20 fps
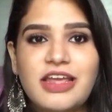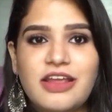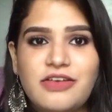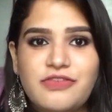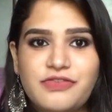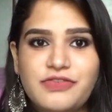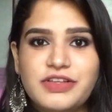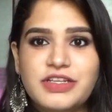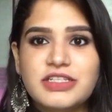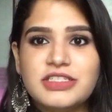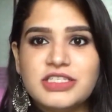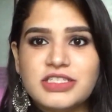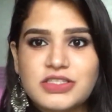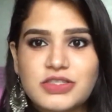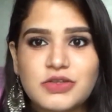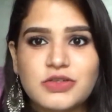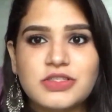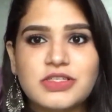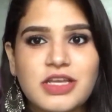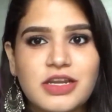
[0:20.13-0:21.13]
it feels
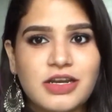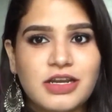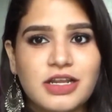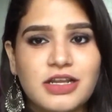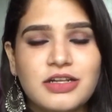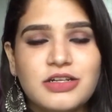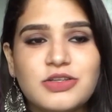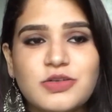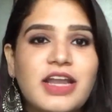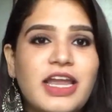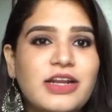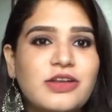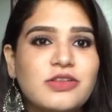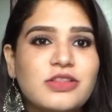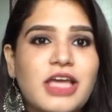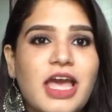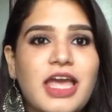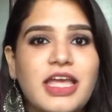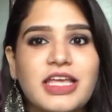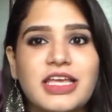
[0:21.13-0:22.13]
so surreal. I'd like to
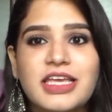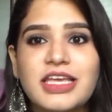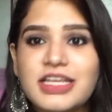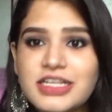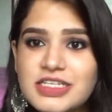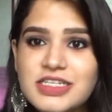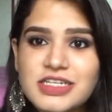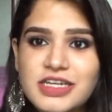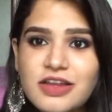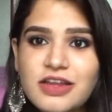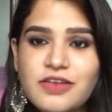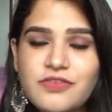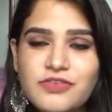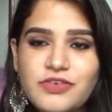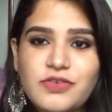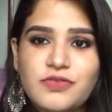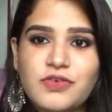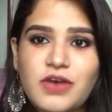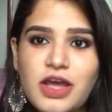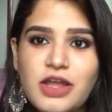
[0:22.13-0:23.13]
thank each and
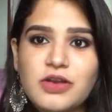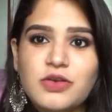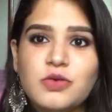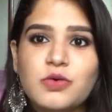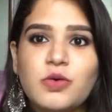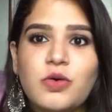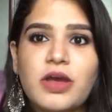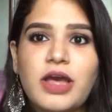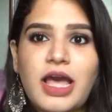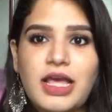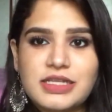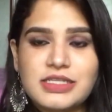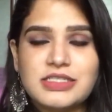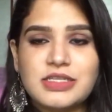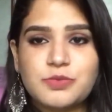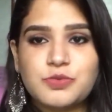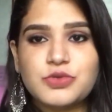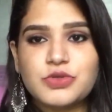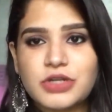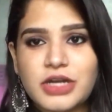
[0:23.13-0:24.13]
everyone who has
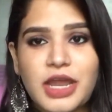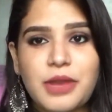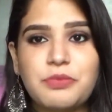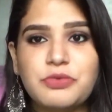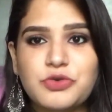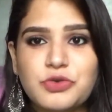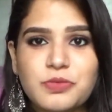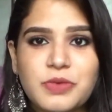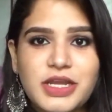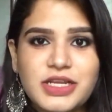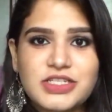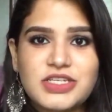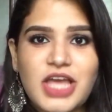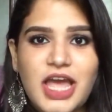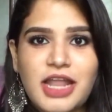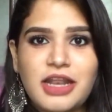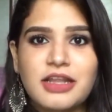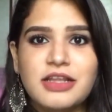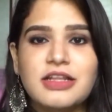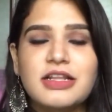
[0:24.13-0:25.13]
subscribed to my
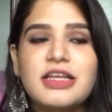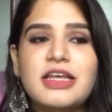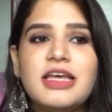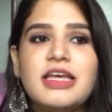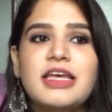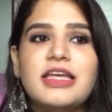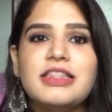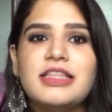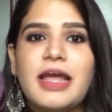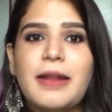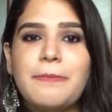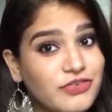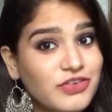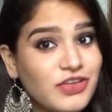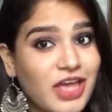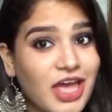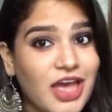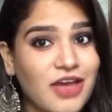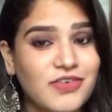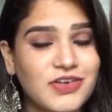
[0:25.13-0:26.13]
channel. That if you
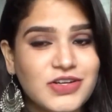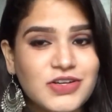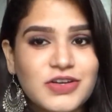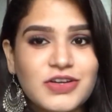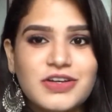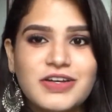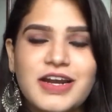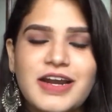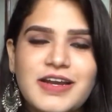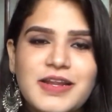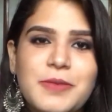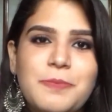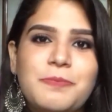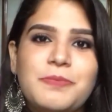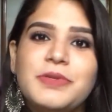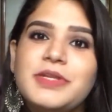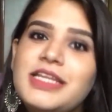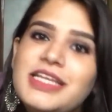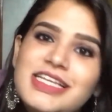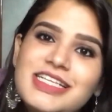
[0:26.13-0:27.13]
haven't already,
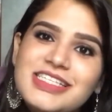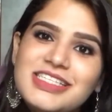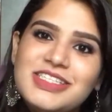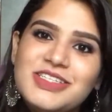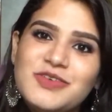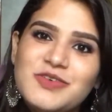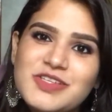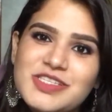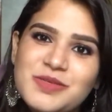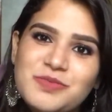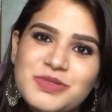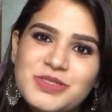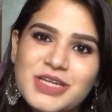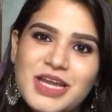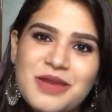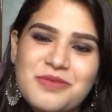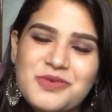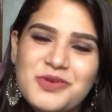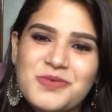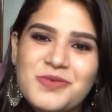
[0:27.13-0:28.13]
please do
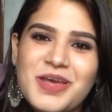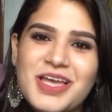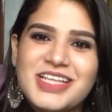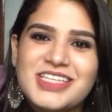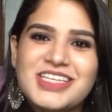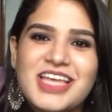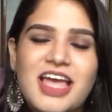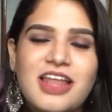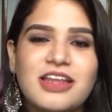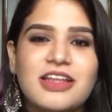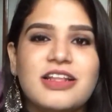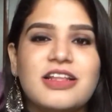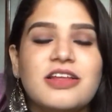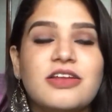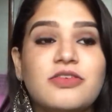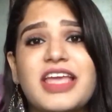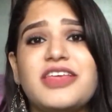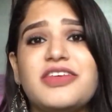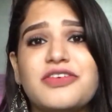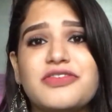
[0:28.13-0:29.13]
subscribe to my channel.
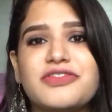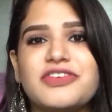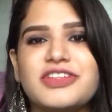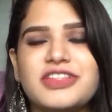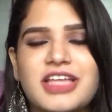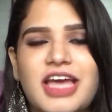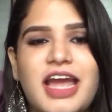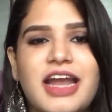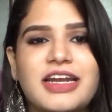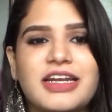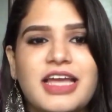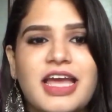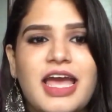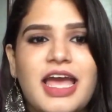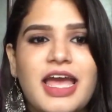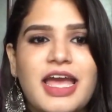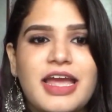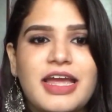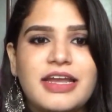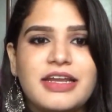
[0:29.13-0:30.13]
Thank you for that.
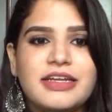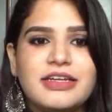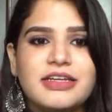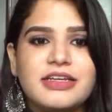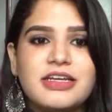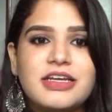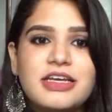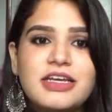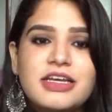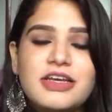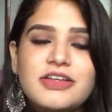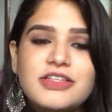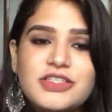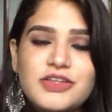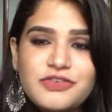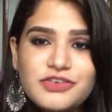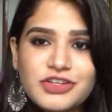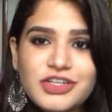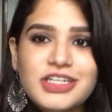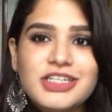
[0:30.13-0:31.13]
And
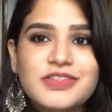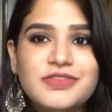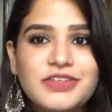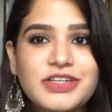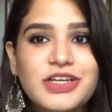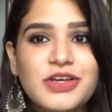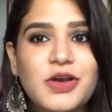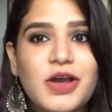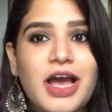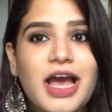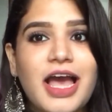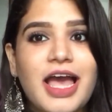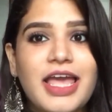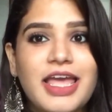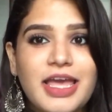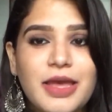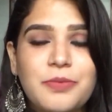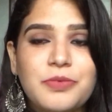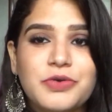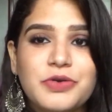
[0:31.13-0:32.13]
so for today's video, I
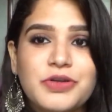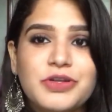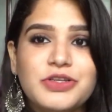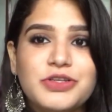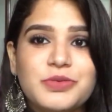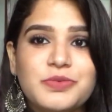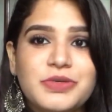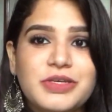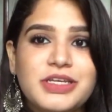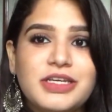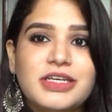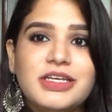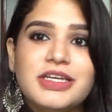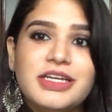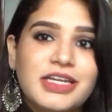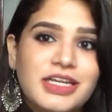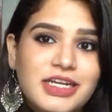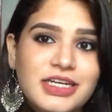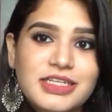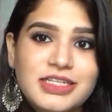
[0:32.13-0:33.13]
am going to be
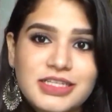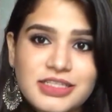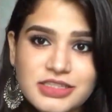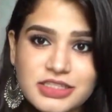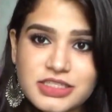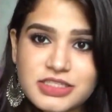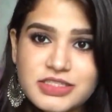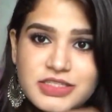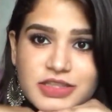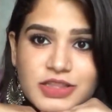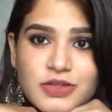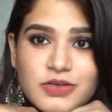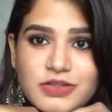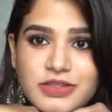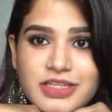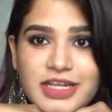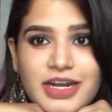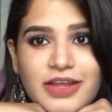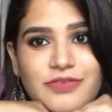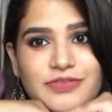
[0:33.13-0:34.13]
creating this look
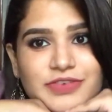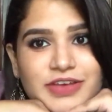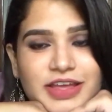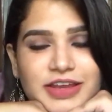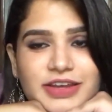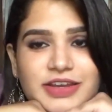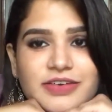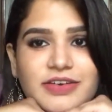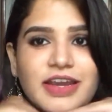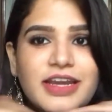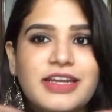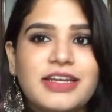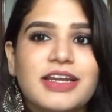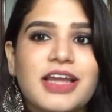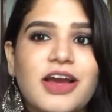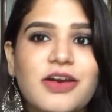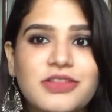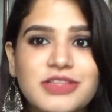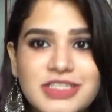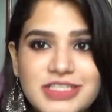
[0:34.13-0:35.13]
that I'm wearing right
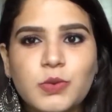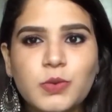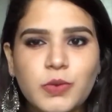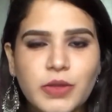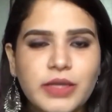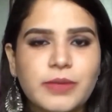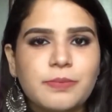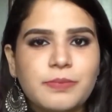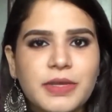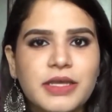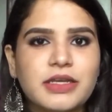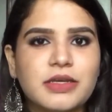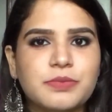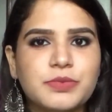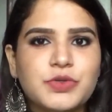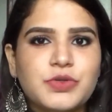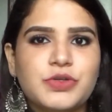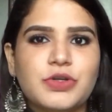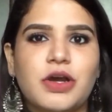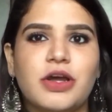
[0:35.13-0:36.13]
now, the quick
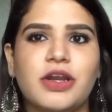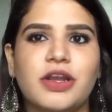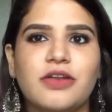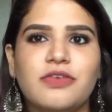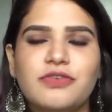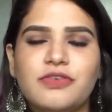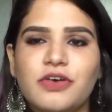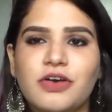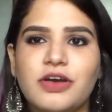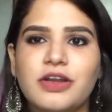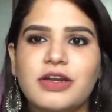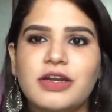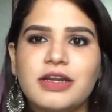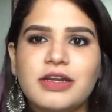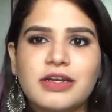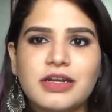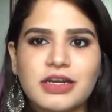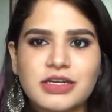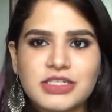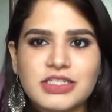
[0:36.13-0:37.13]
makeup tutorial for
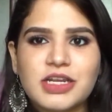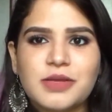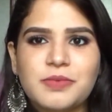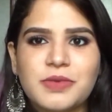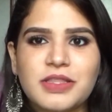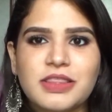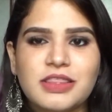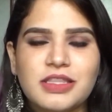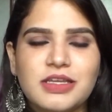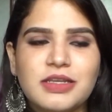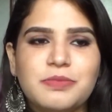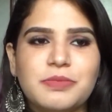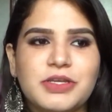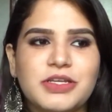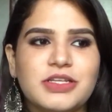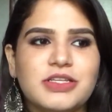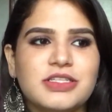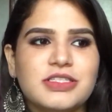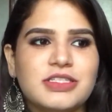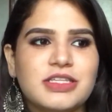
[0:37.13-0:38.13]
Rakshabandhan,
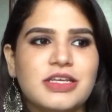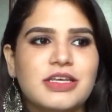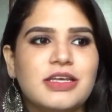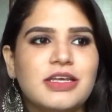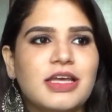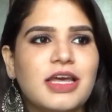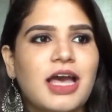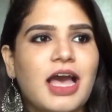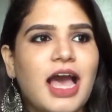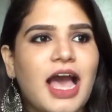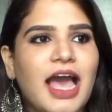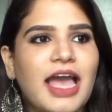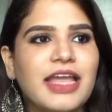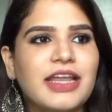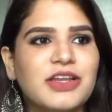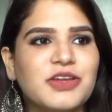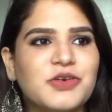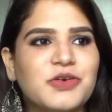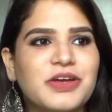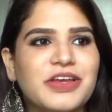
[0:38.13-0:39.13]
because
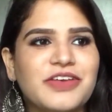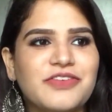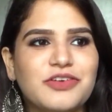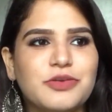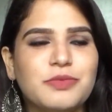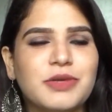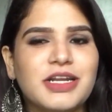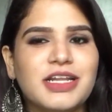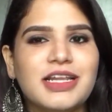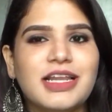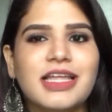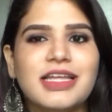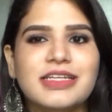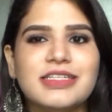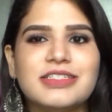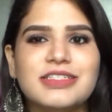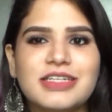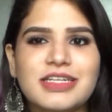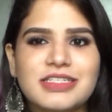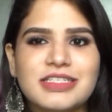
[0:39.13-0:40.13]
I know everybody
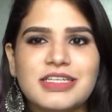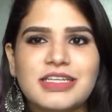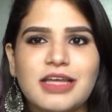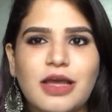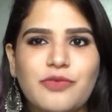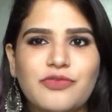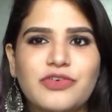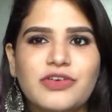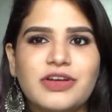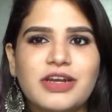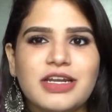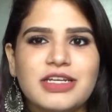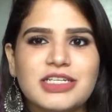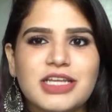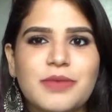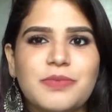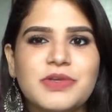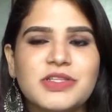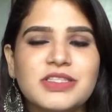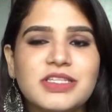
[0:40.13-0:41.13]
likes dressing up for
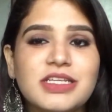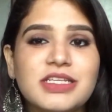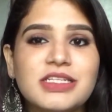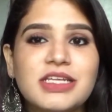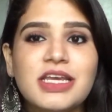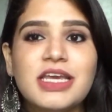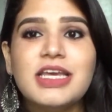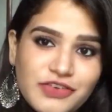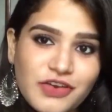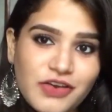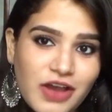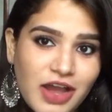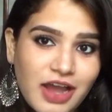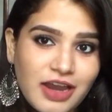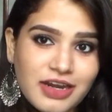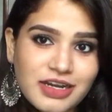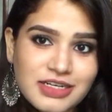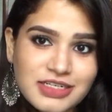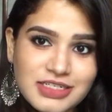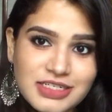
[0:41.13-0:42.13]
Rakshabandhan. If you
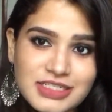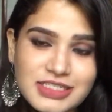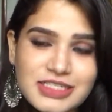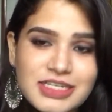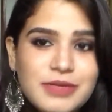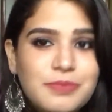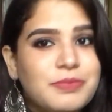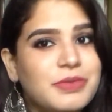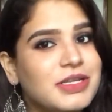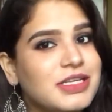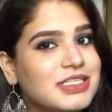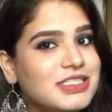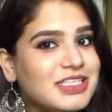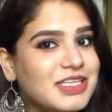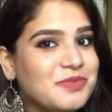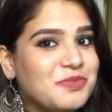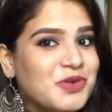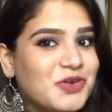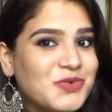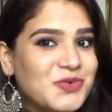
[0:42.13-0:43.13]
are interested, please
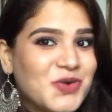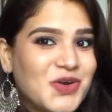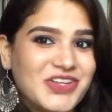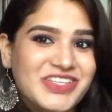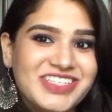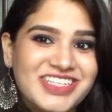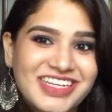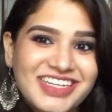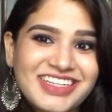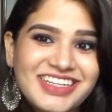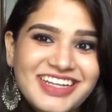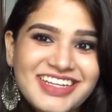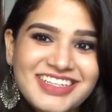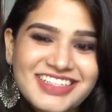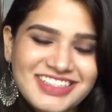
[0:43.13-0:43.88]
keep on watching.